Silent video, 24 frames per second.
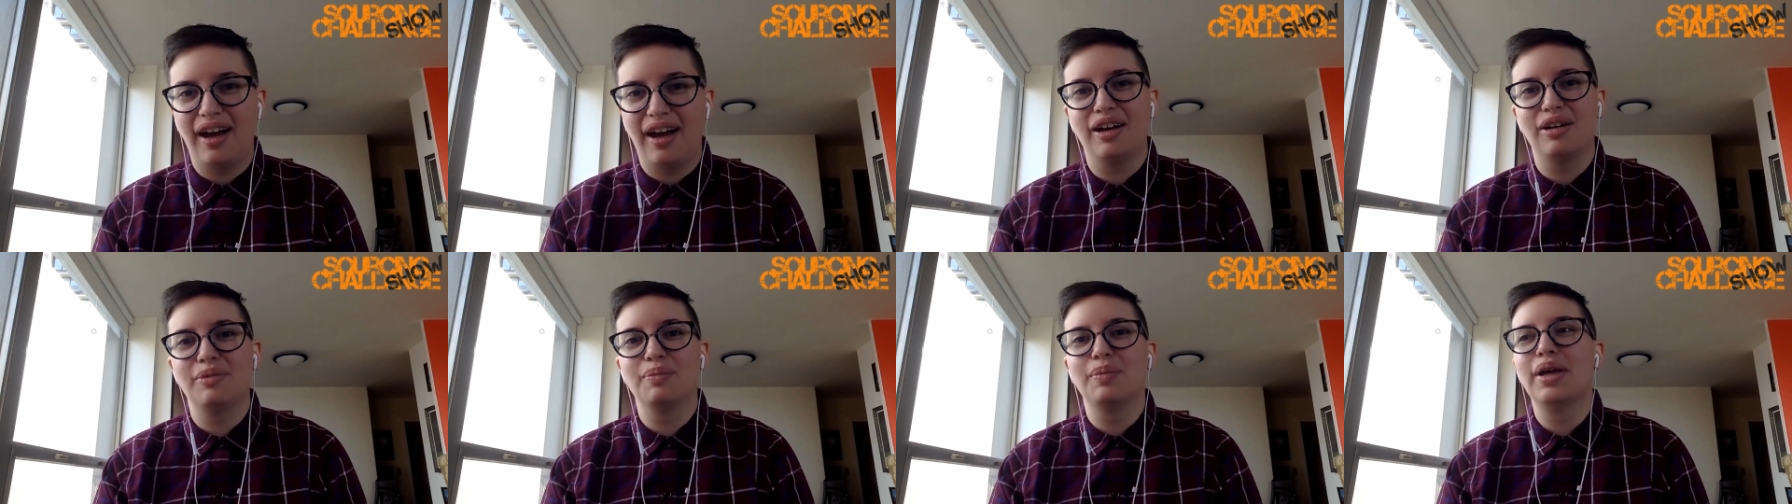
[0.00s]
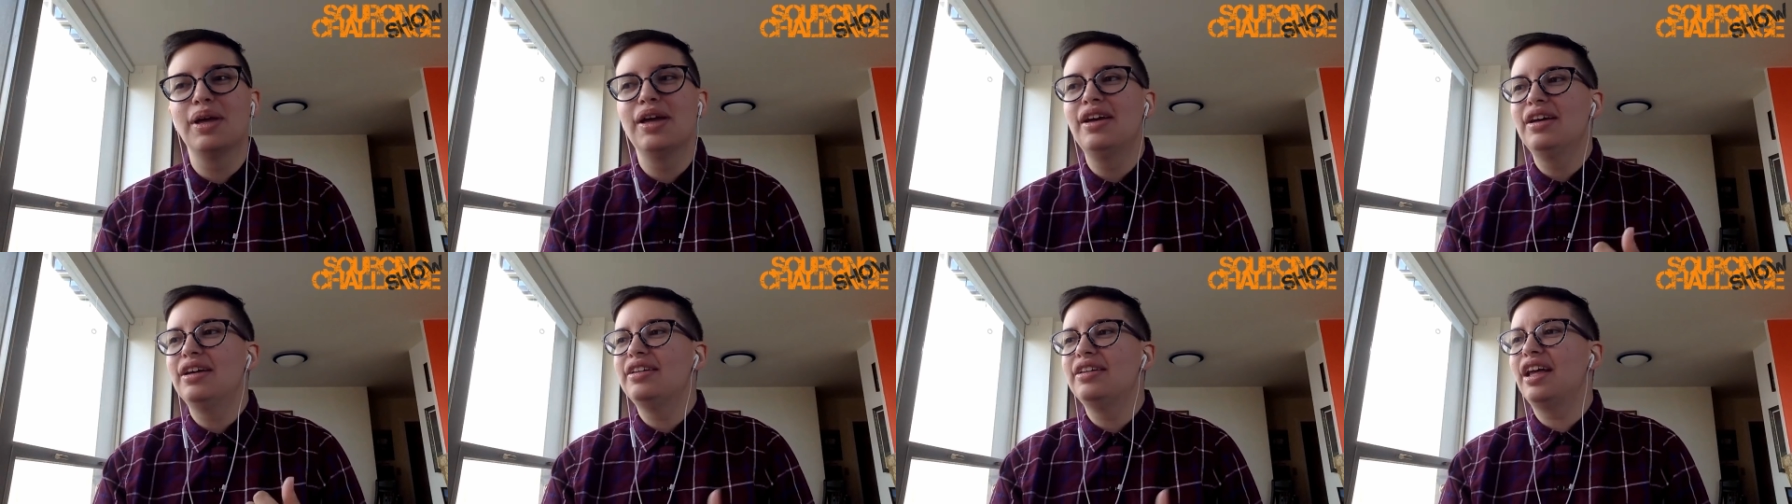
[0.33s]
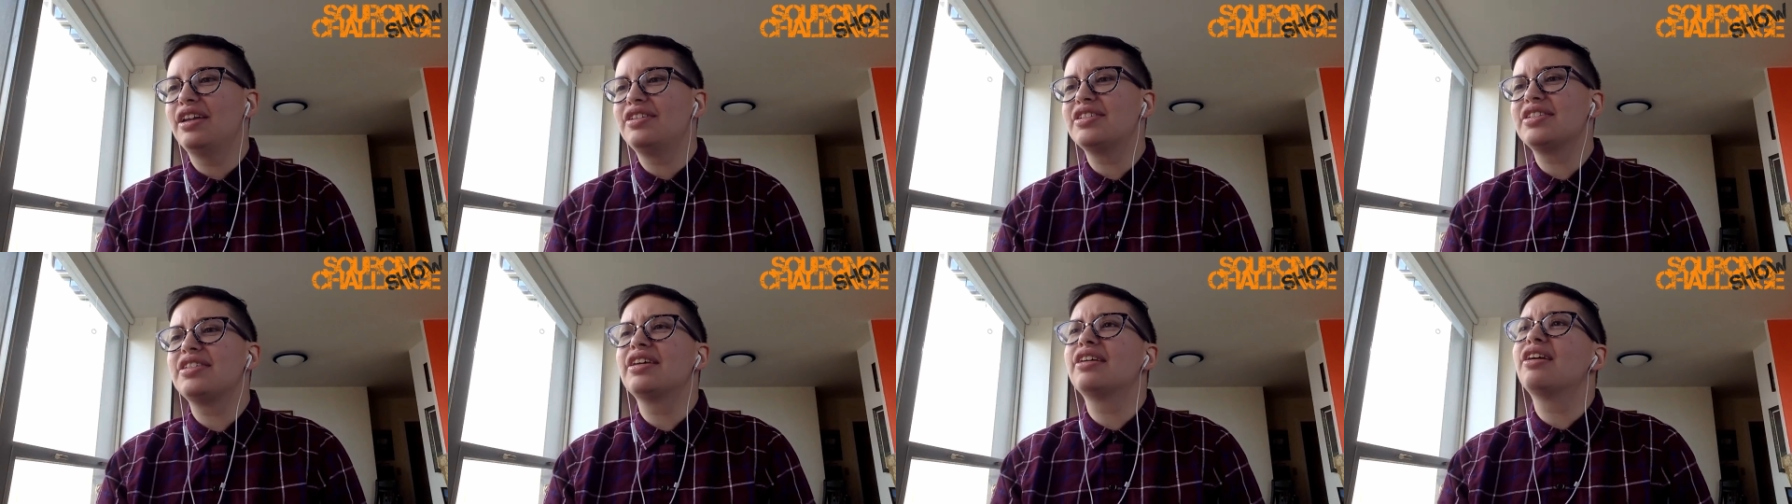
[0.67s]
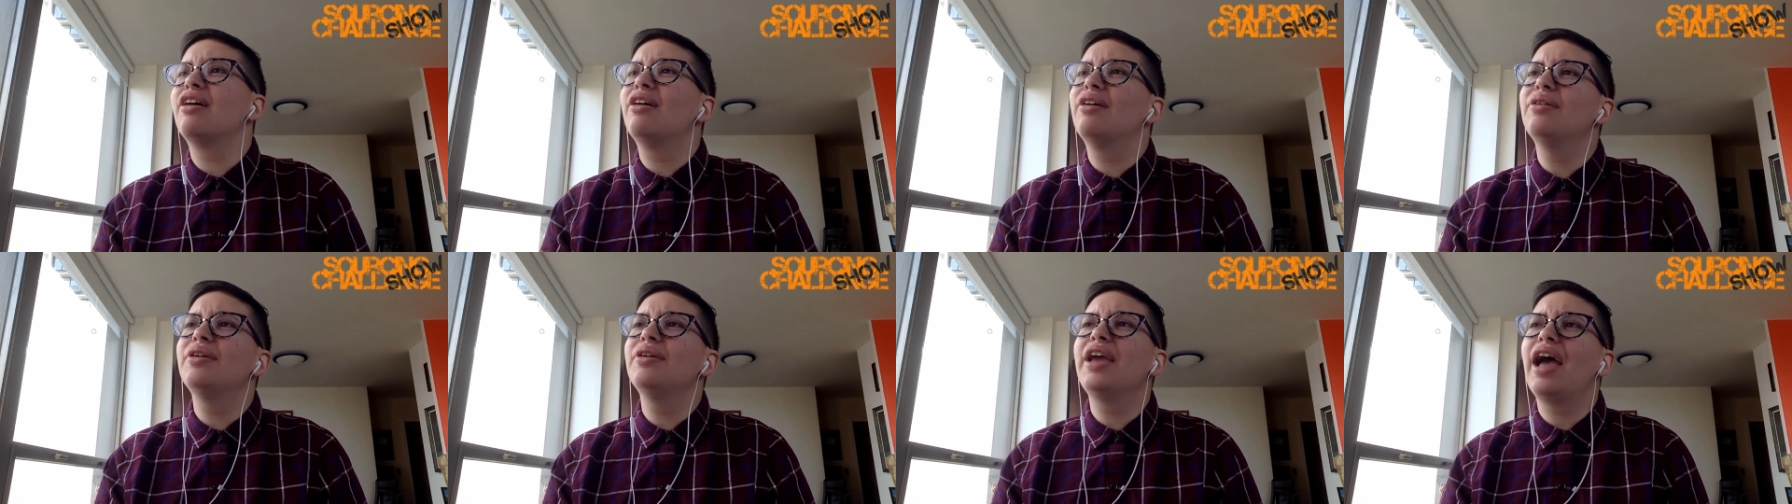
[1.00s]
Not
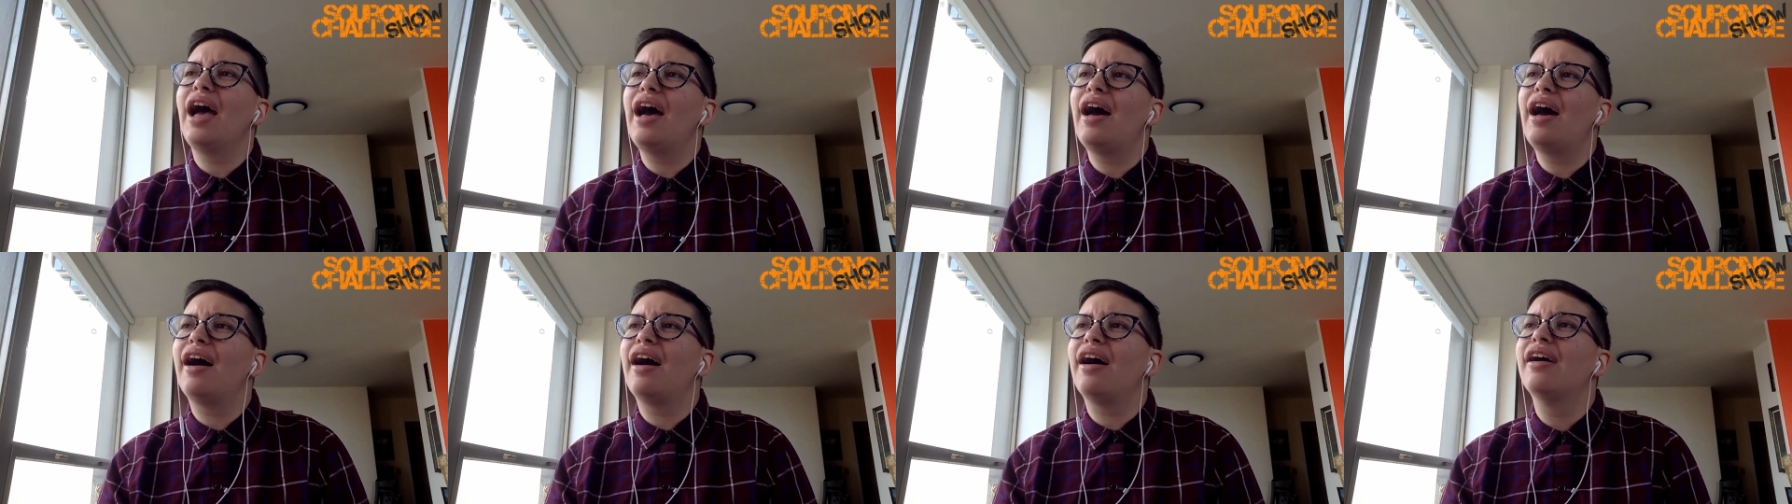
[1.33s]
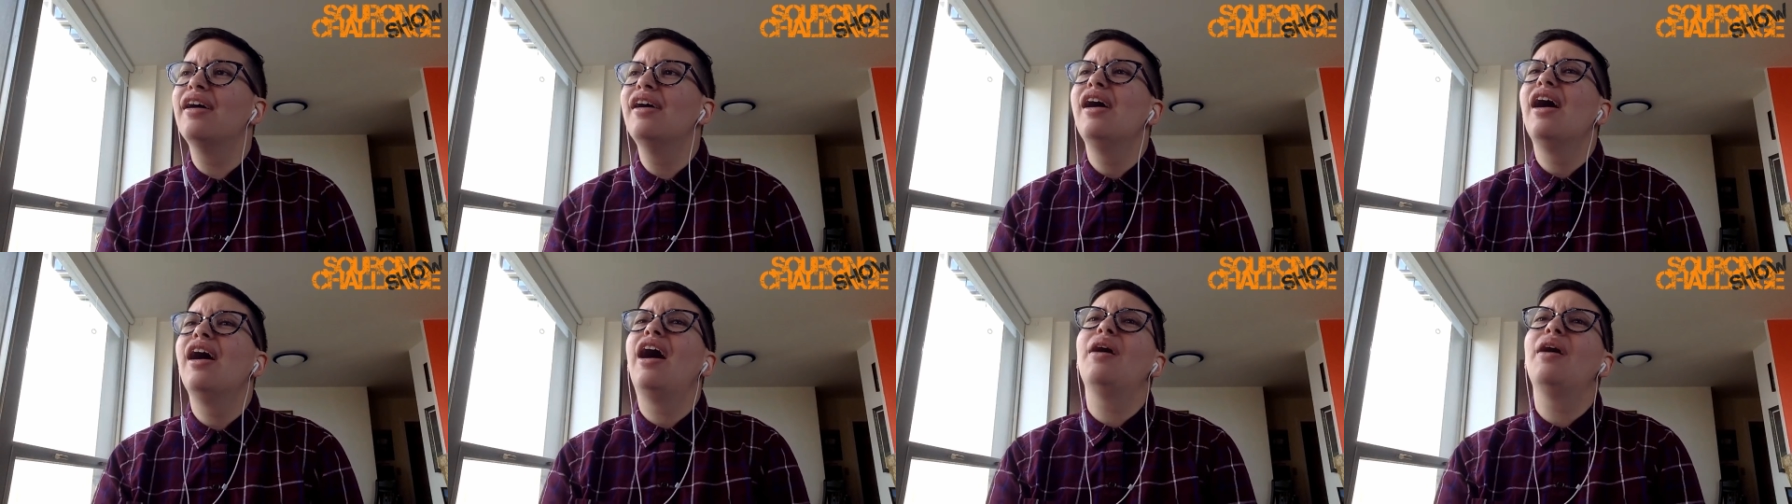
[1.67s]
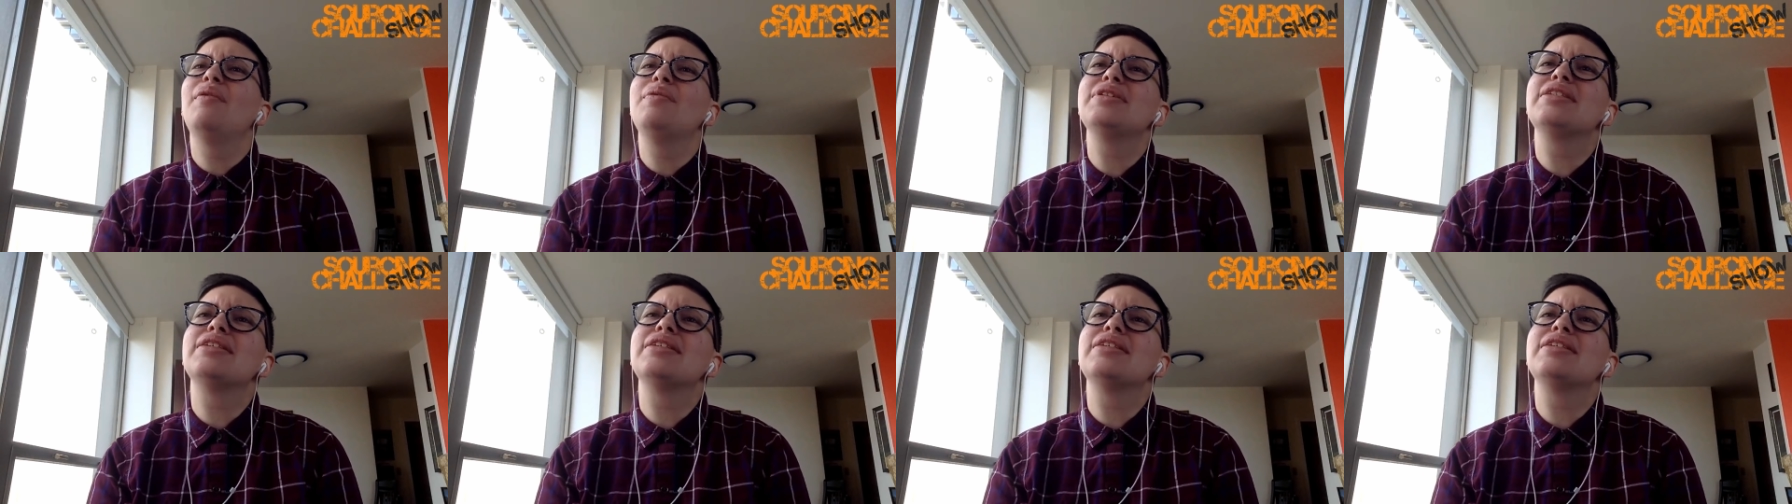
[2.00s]
just like, oh yeah,